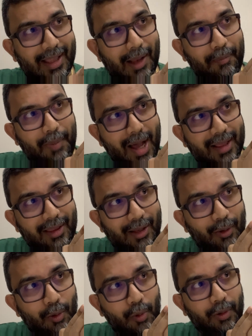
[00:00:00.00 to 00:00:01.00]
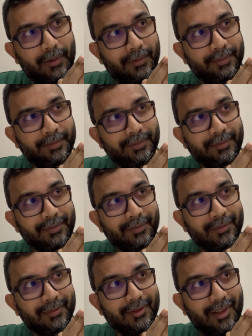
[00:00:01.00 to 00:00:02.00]
that path alone,
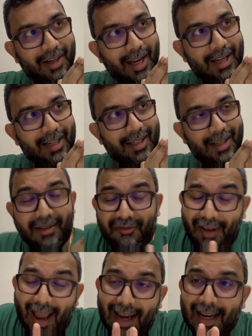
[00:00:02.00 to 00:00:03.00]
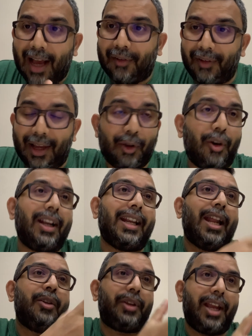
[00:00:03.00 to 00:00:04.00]
all right, fair enough. I got an
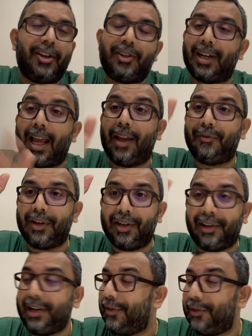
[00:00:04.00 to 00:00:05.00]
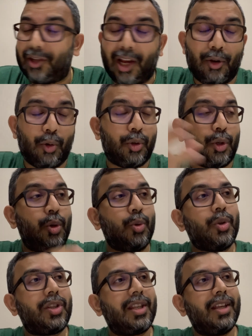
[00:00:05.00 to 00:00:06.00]
education, I have a degree which I don't
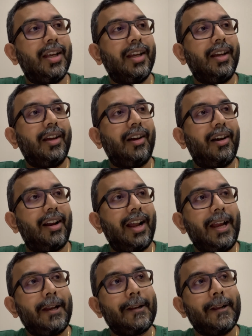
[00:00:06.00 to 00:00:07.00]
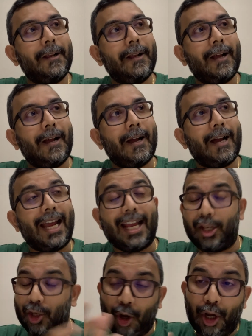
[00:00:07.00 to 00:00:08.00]
use, all right. Uh, I
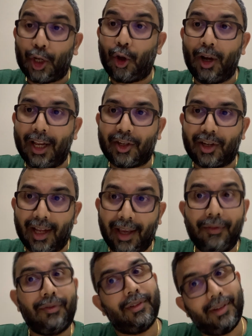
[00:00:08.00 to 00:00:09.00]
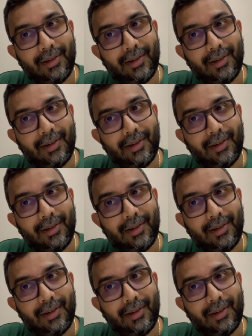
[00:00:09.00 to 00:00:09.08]
enjoyed college life.